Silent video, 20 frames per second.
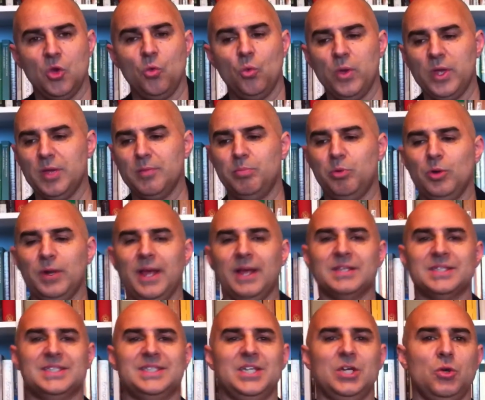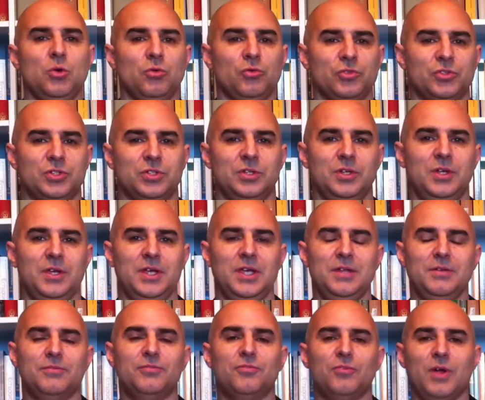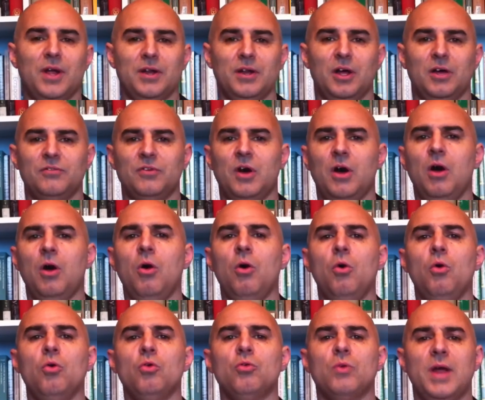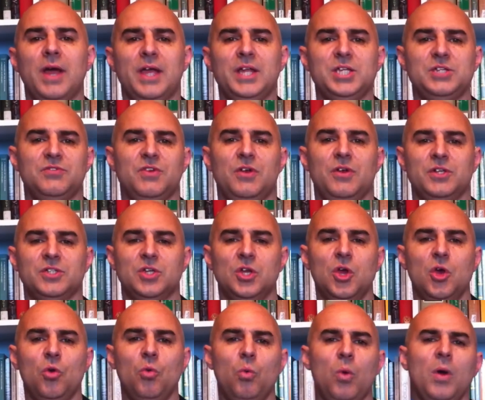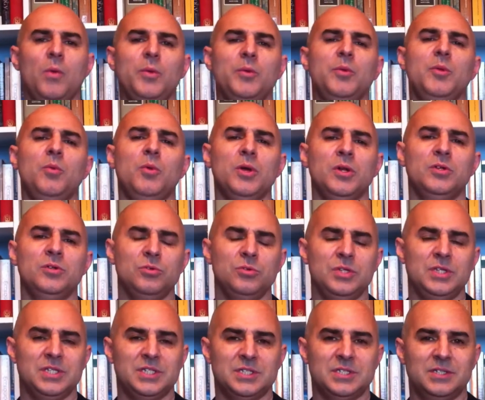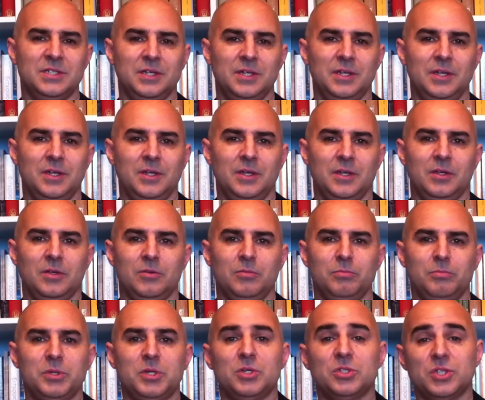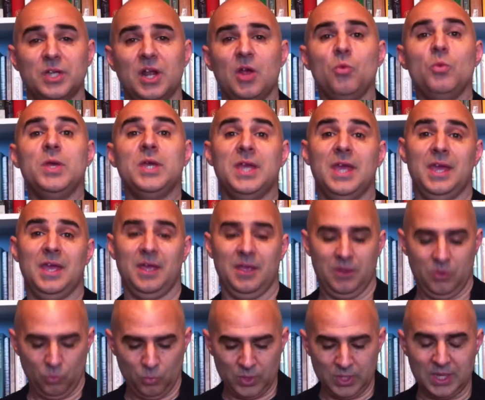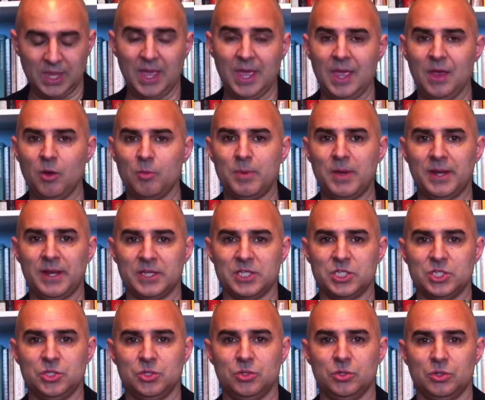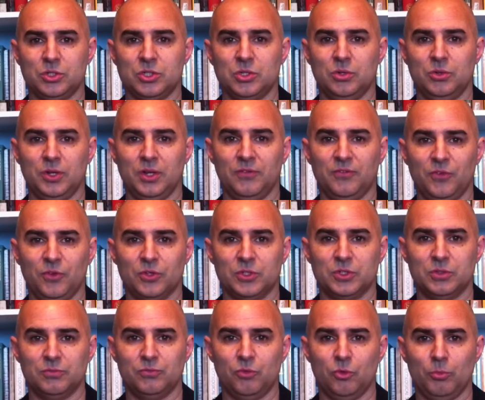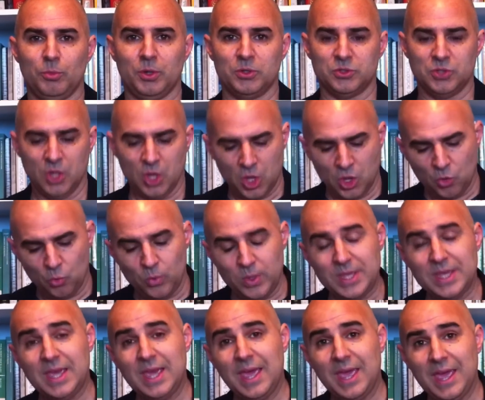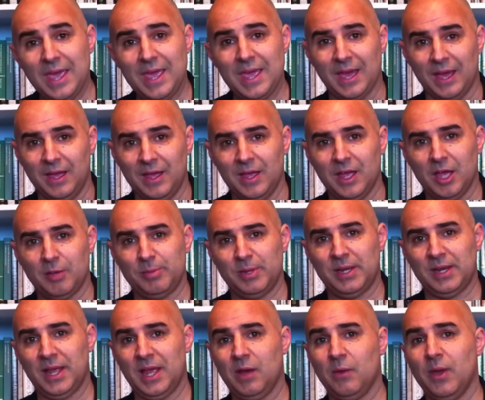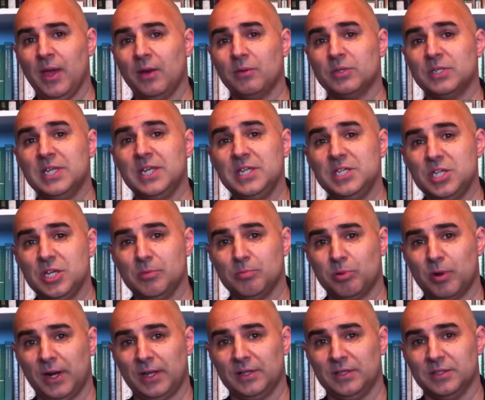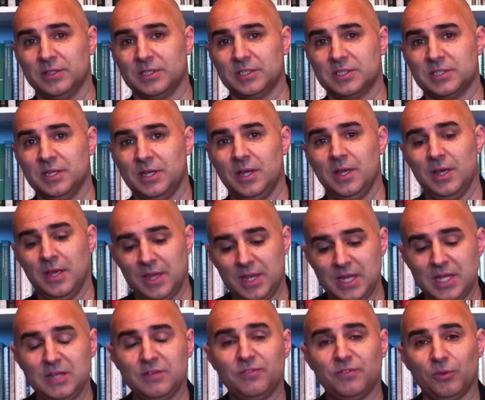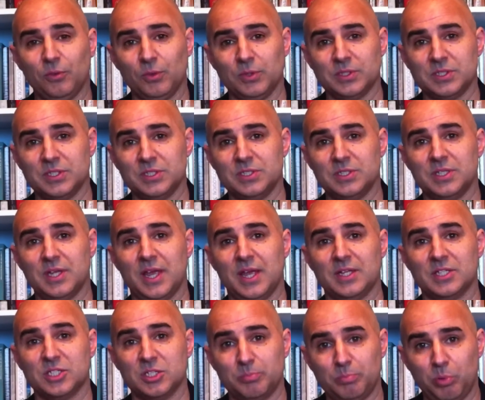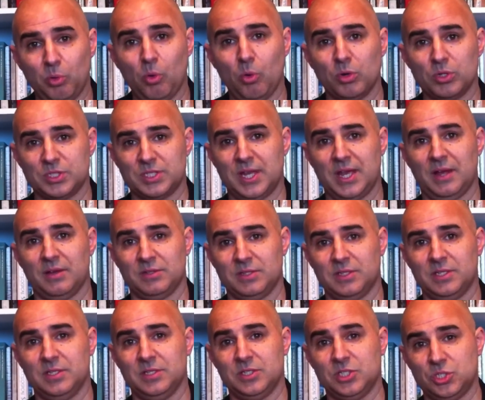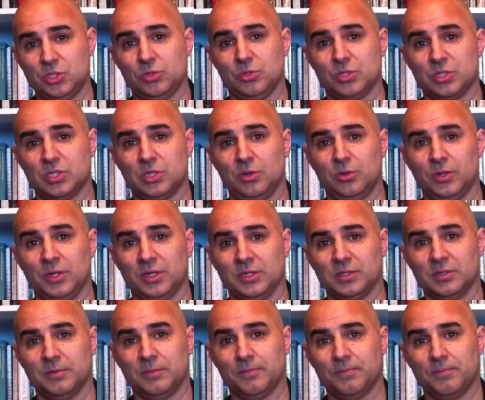we can put ourselves in front of a whole range of areas. Why would we want to do this? Because I know we care. We care about our students' learning first and foremost. We care about how our teaching practice influences and supports our students' learning.